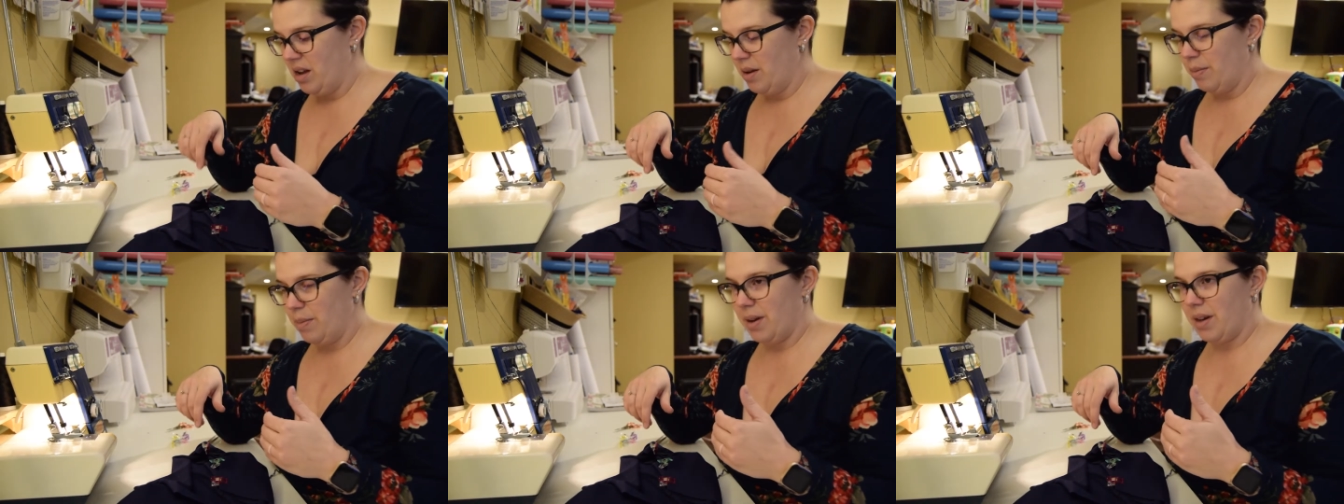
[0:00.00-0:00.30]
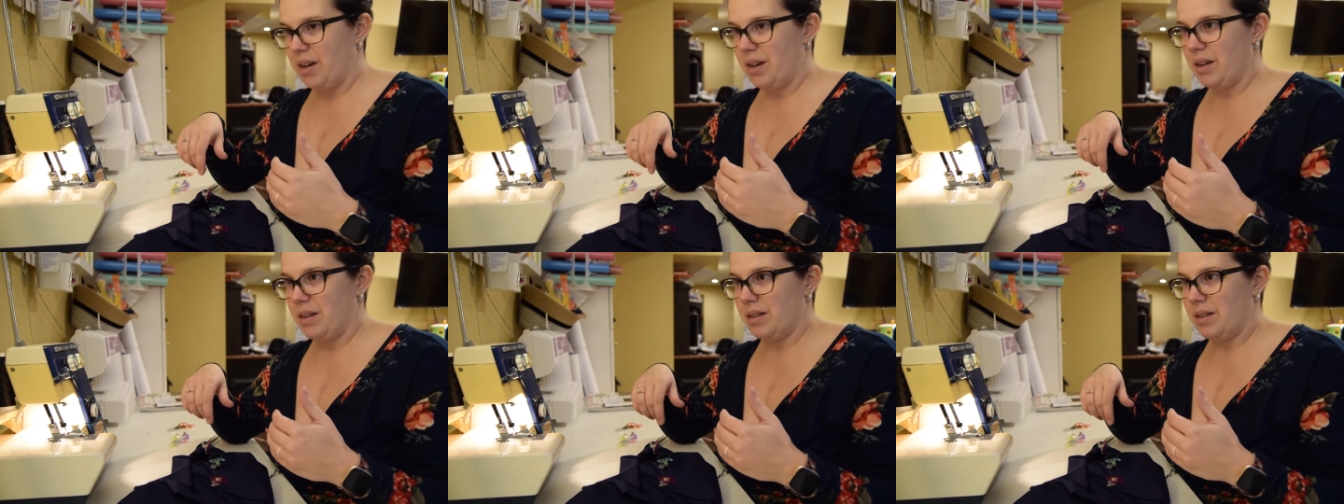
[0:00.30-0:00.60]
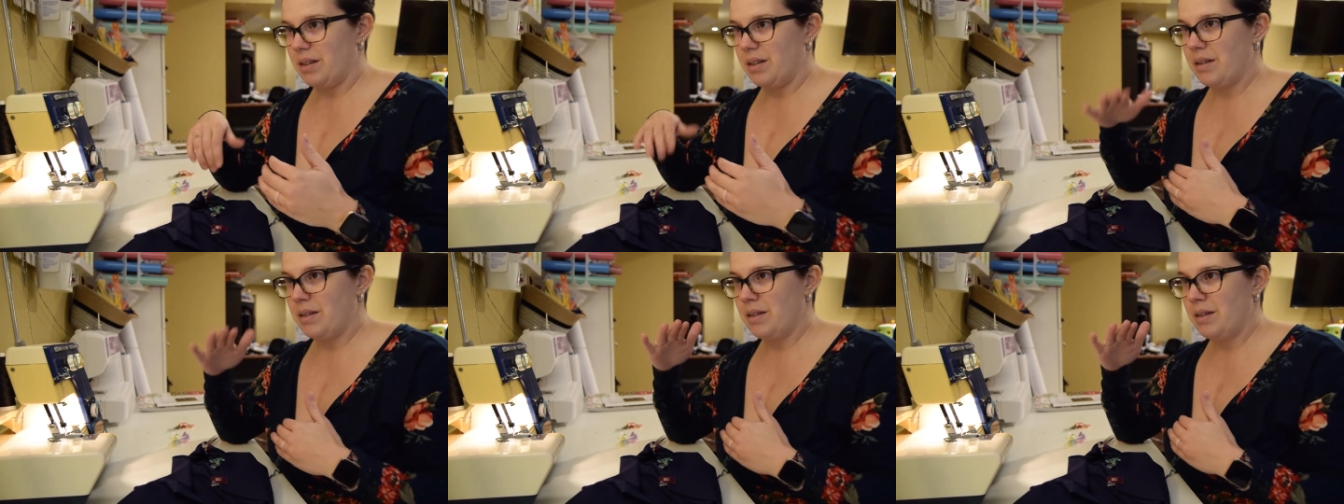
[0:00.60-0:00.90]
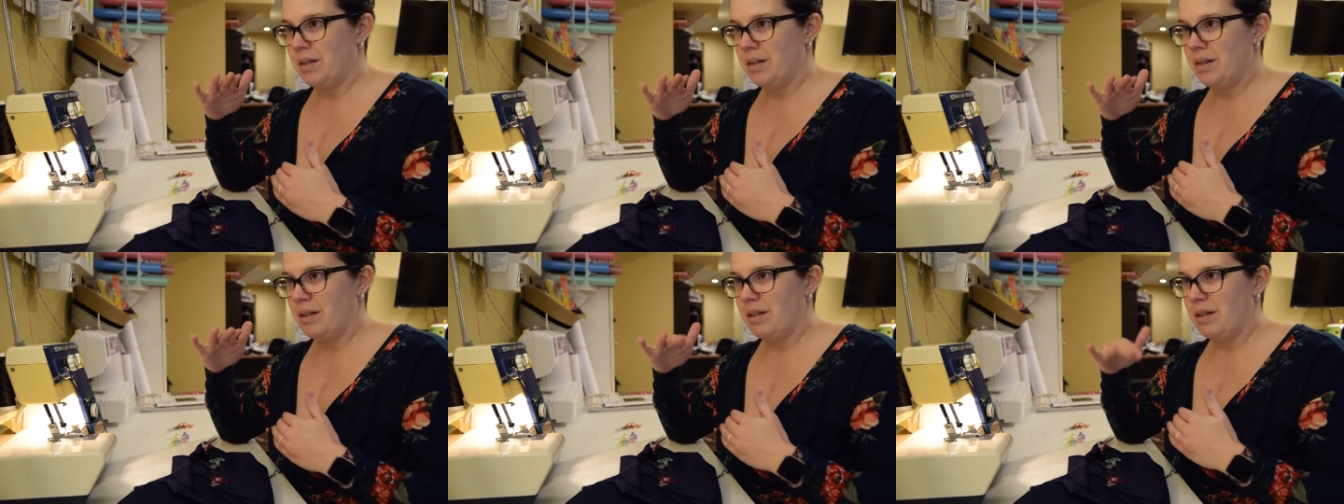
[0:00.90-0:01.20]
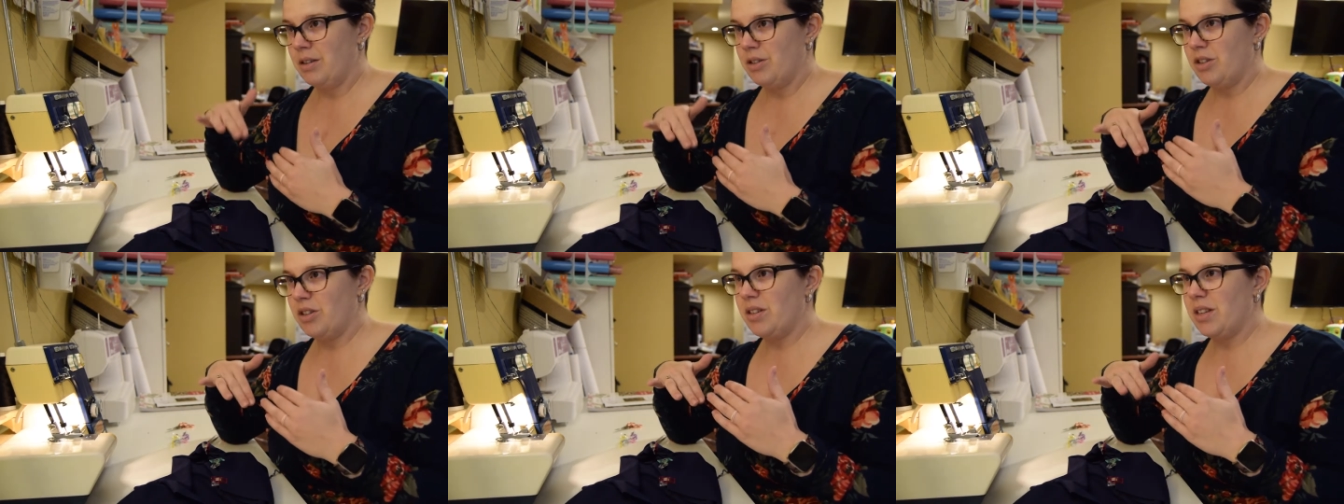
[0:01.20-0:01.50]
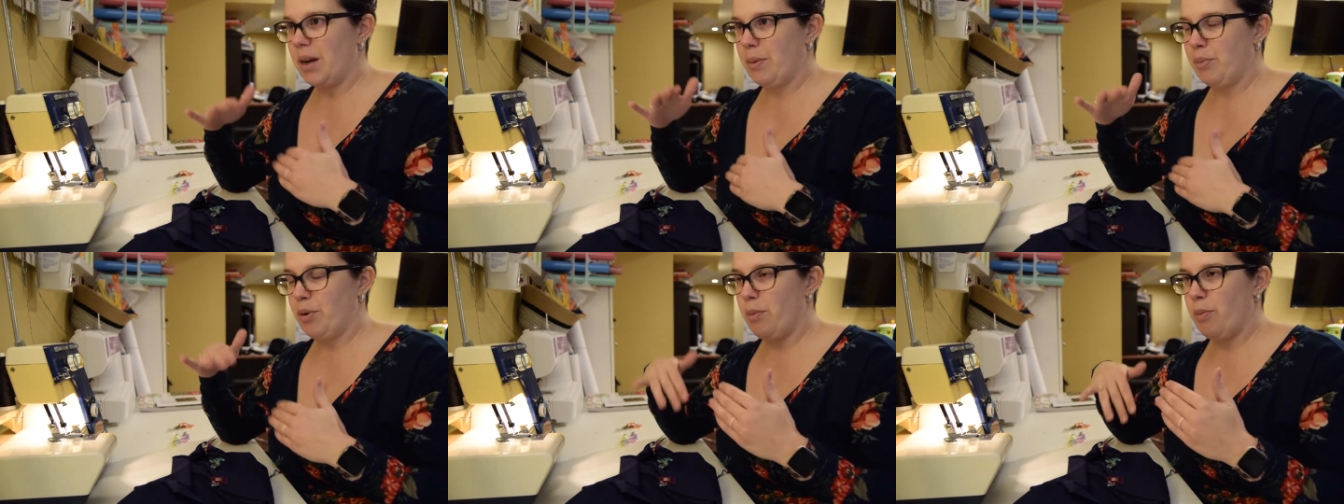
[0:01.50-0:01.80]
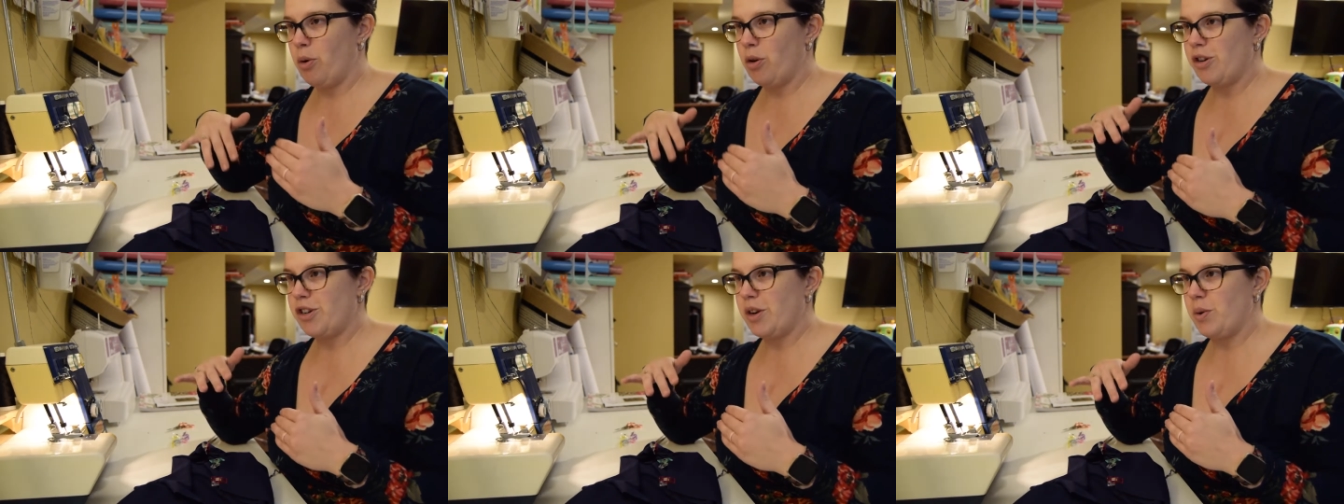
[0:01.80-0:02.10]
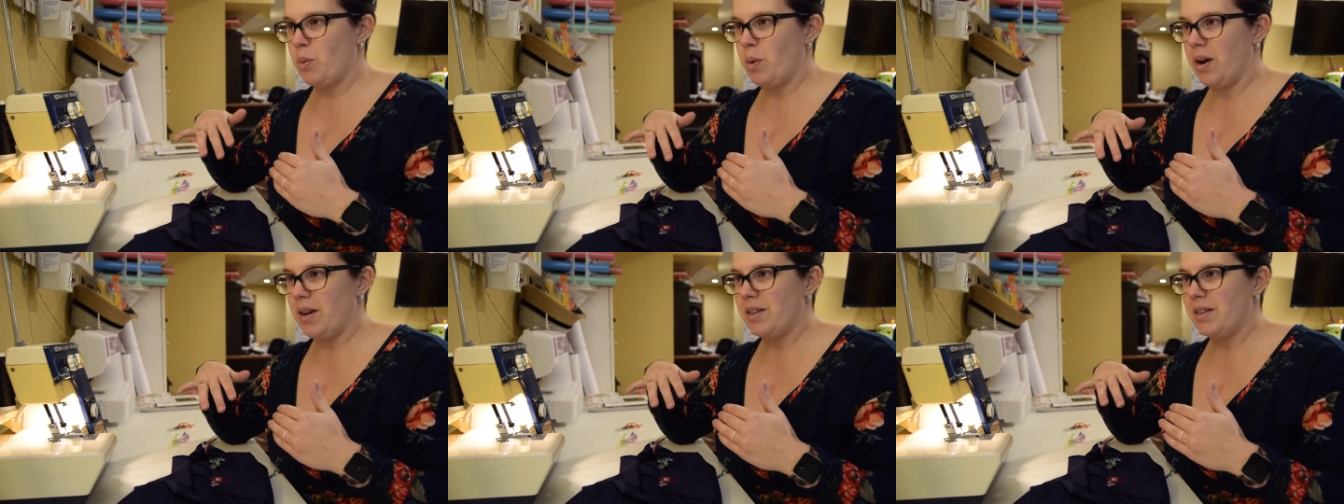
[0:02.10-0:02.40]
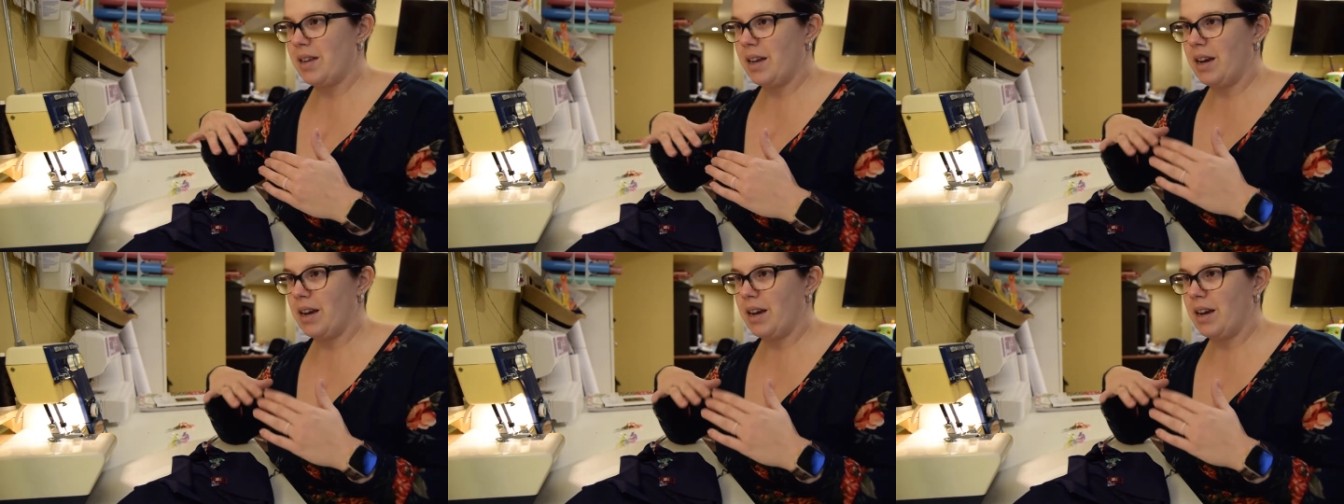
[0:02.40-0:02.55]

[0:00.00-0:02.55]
because just like proportion wise,